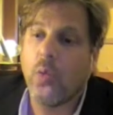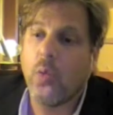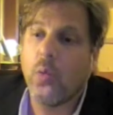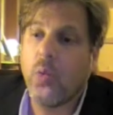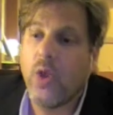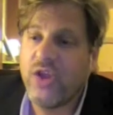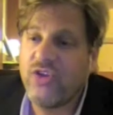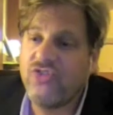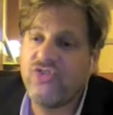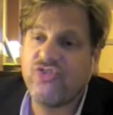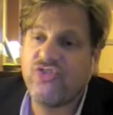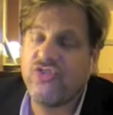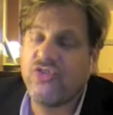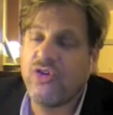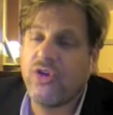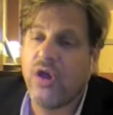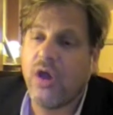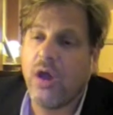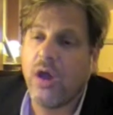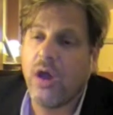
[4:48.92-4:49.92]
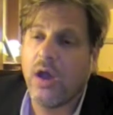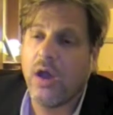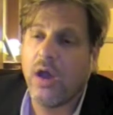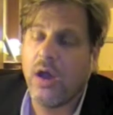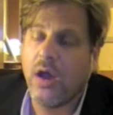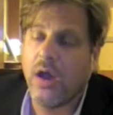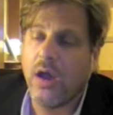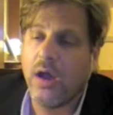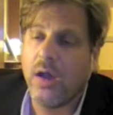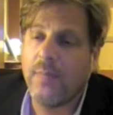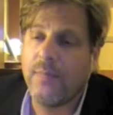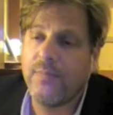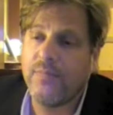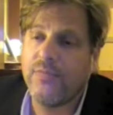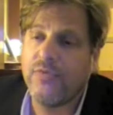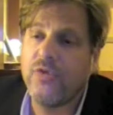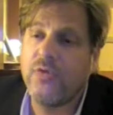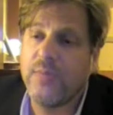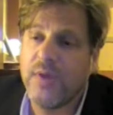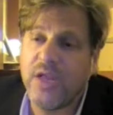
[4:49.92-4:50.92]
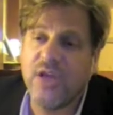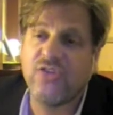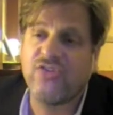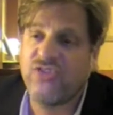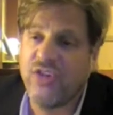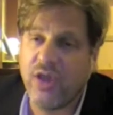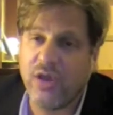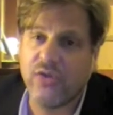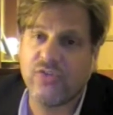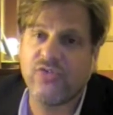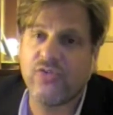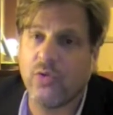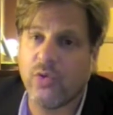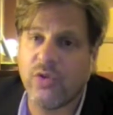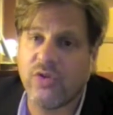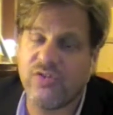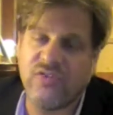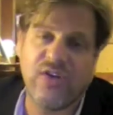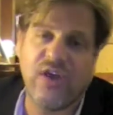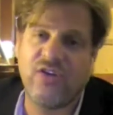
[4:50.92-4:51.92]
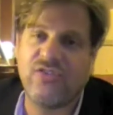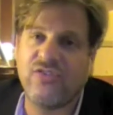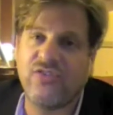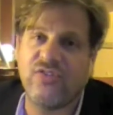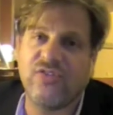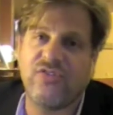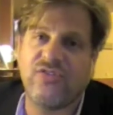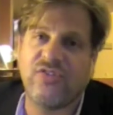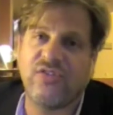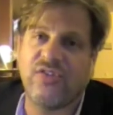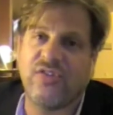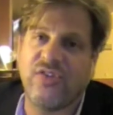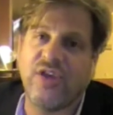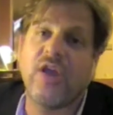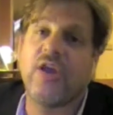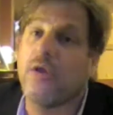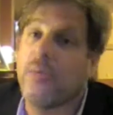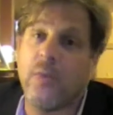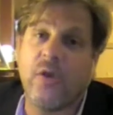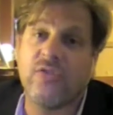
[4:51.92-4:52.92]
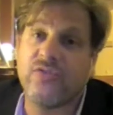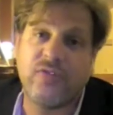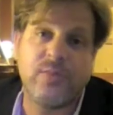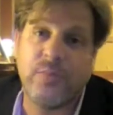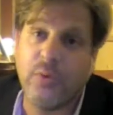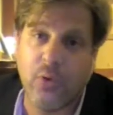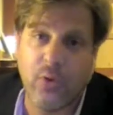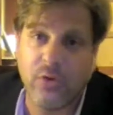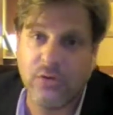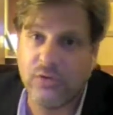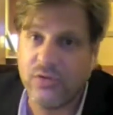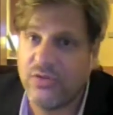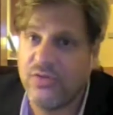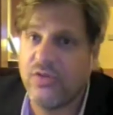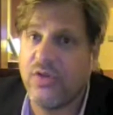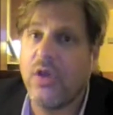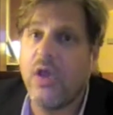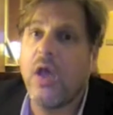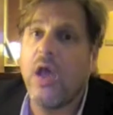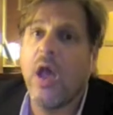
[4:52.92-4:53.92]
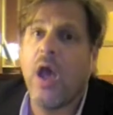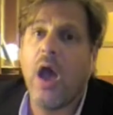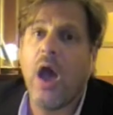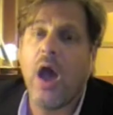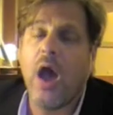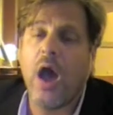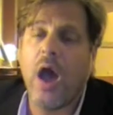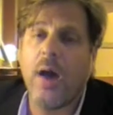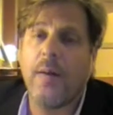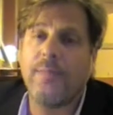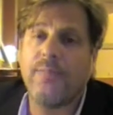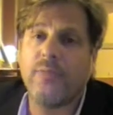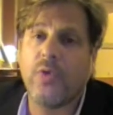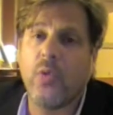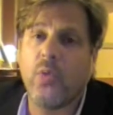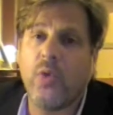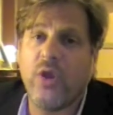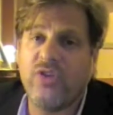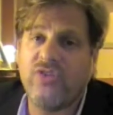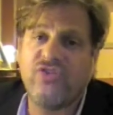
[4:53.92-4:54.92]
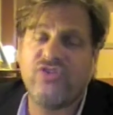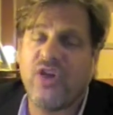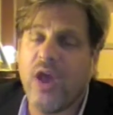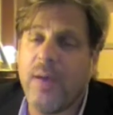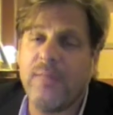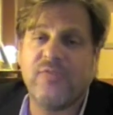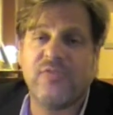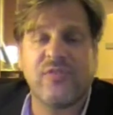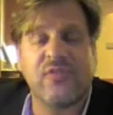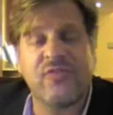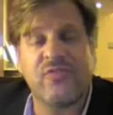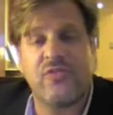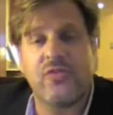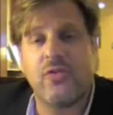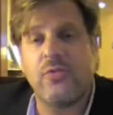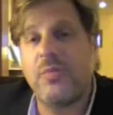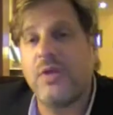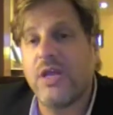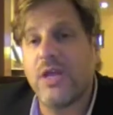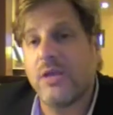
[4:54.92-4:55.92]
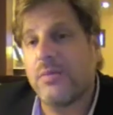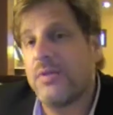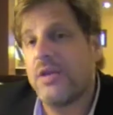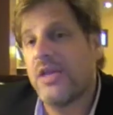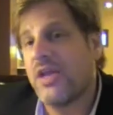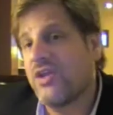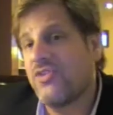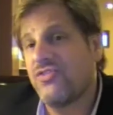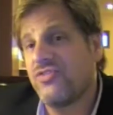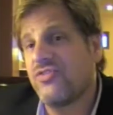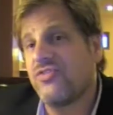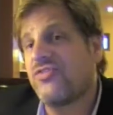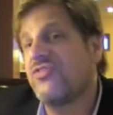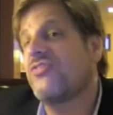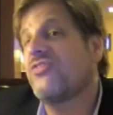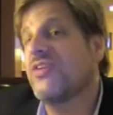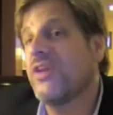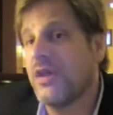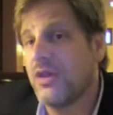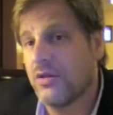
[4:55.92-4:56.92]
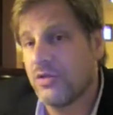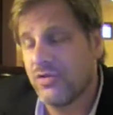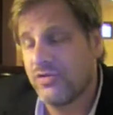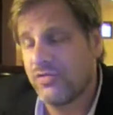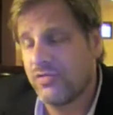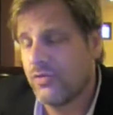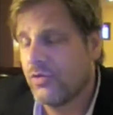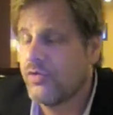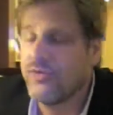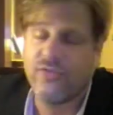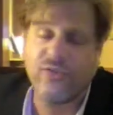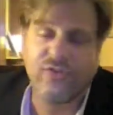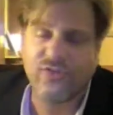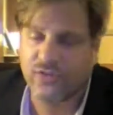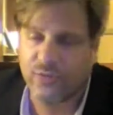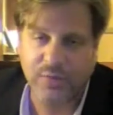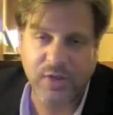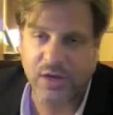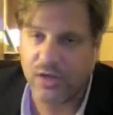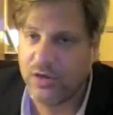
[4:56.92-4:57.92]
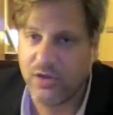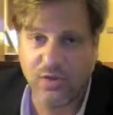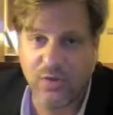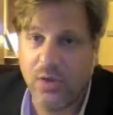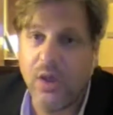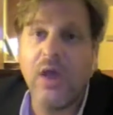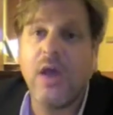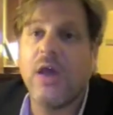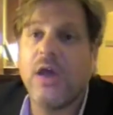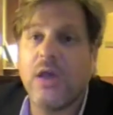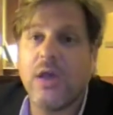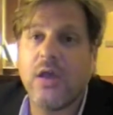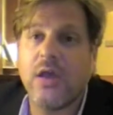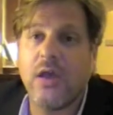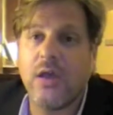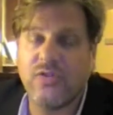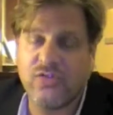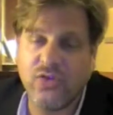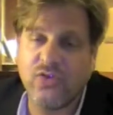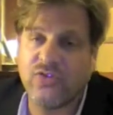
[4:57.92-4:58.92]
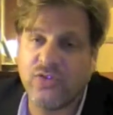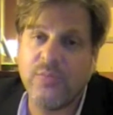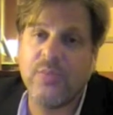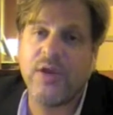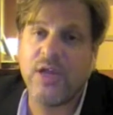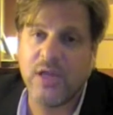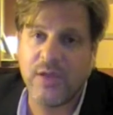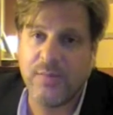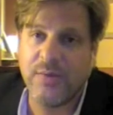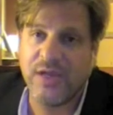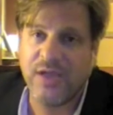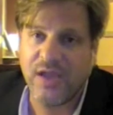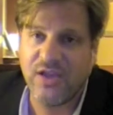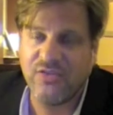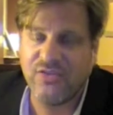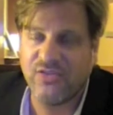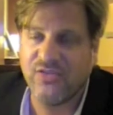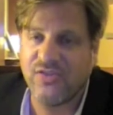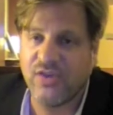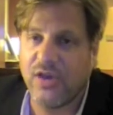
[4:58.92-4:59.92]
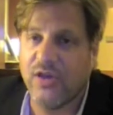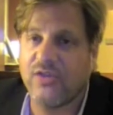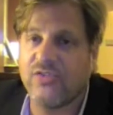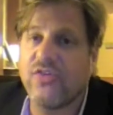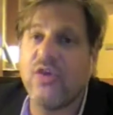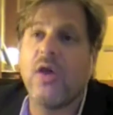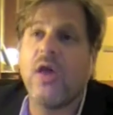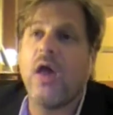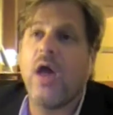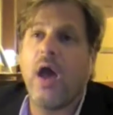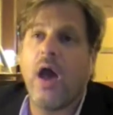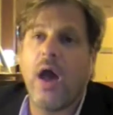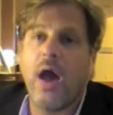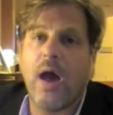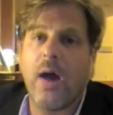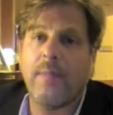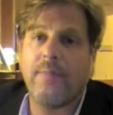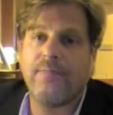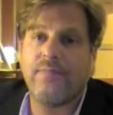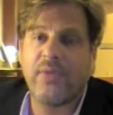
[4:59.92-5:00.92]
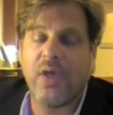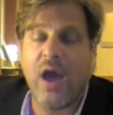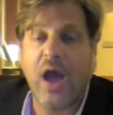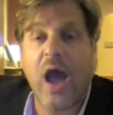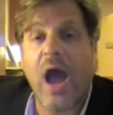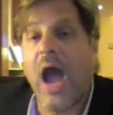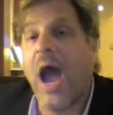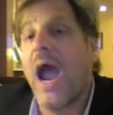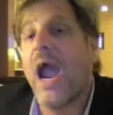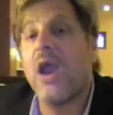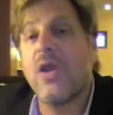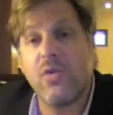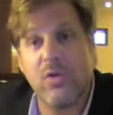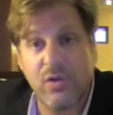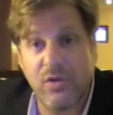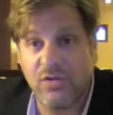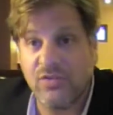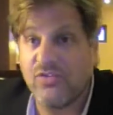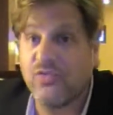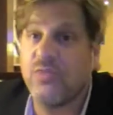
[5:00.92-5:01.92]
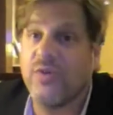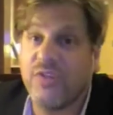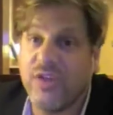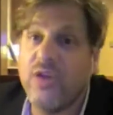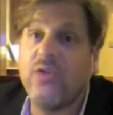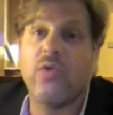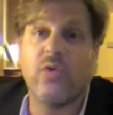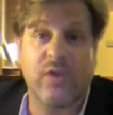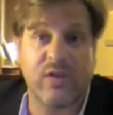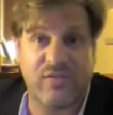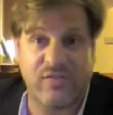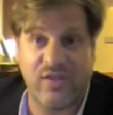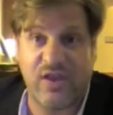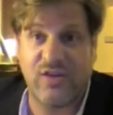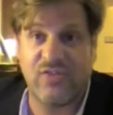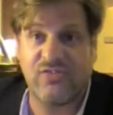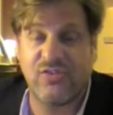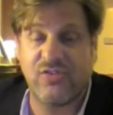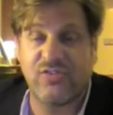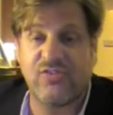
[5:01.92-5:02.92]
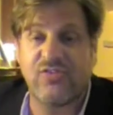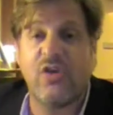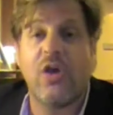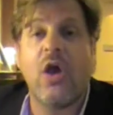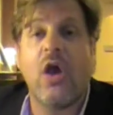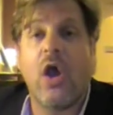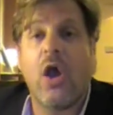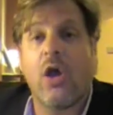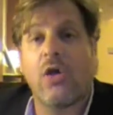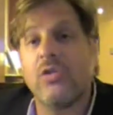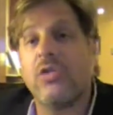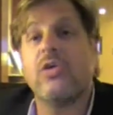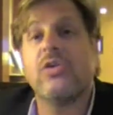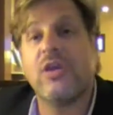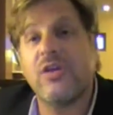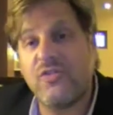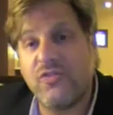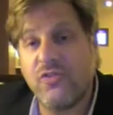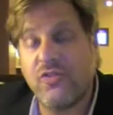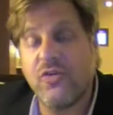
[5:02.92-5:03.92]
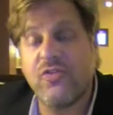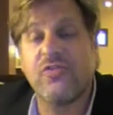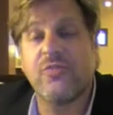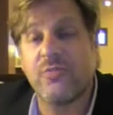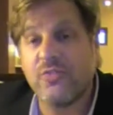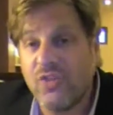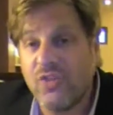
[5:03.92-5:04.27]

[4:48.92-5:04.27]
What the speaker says: which new media channels organizations think are most important, which types of new media communication skills or social media social media communication skills hirers within organizations are looking for from